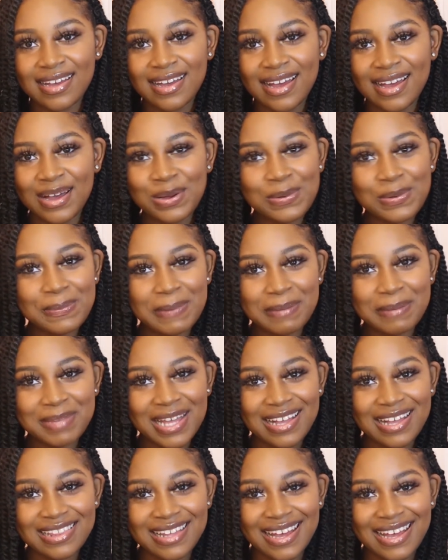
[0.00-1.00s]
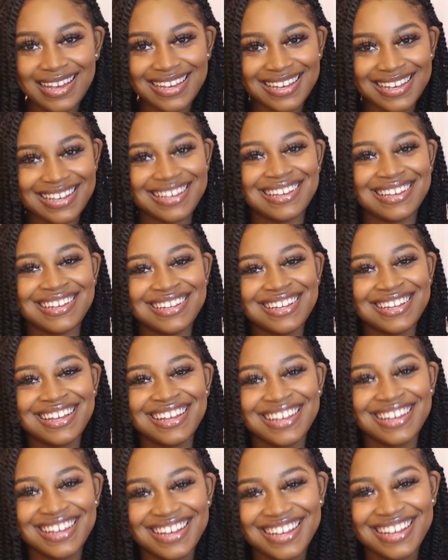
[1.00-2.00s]
I hope I'm not lying.
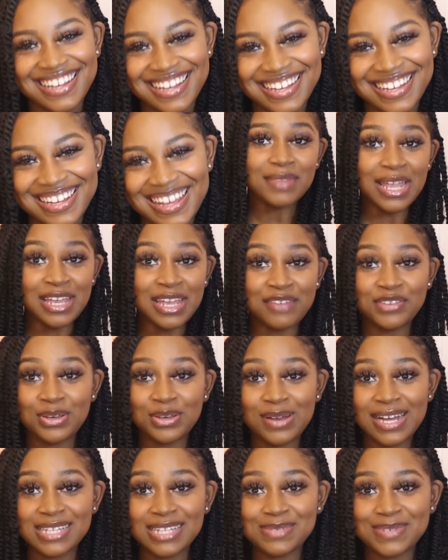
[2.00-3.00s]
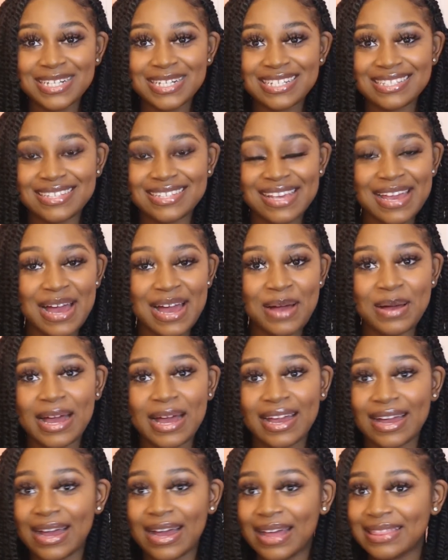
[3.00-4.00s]
If you guys want to see how
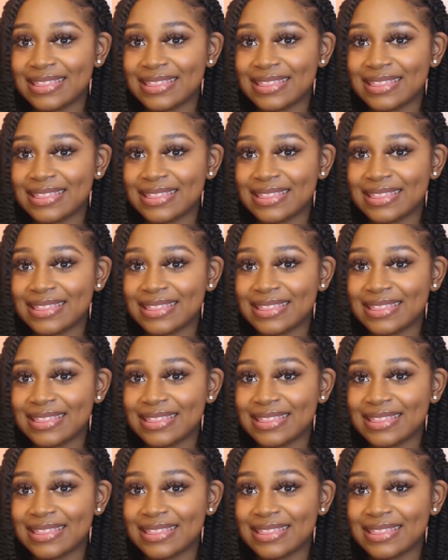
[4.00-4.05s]
I got